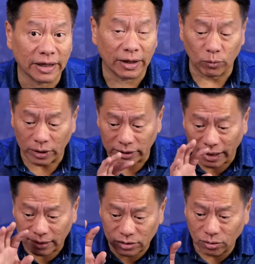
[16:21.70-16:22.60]
And when
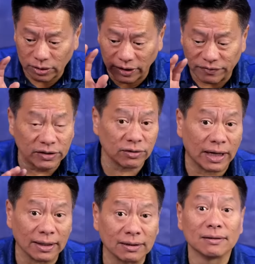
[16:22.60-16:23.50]
that soul gives into
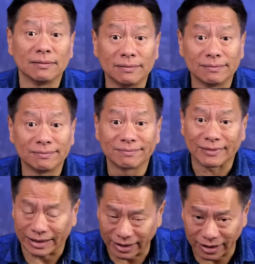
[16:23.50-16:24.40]
that,
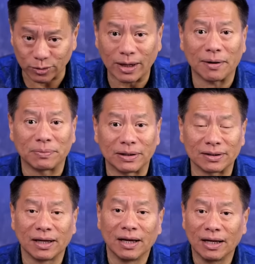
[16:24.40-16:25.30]
here's what
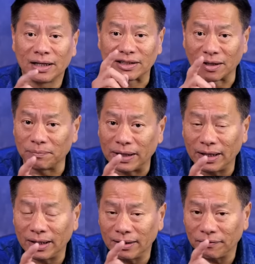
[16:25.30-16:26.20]
happens.
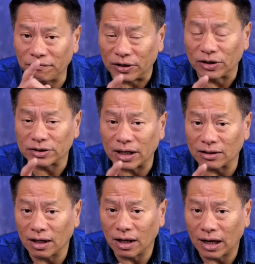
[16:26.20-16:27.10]
Somebody figures
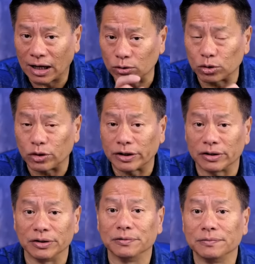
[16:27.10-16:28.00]
out how to
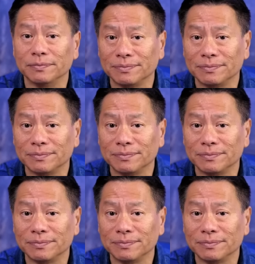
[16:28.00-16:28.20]
trigger you.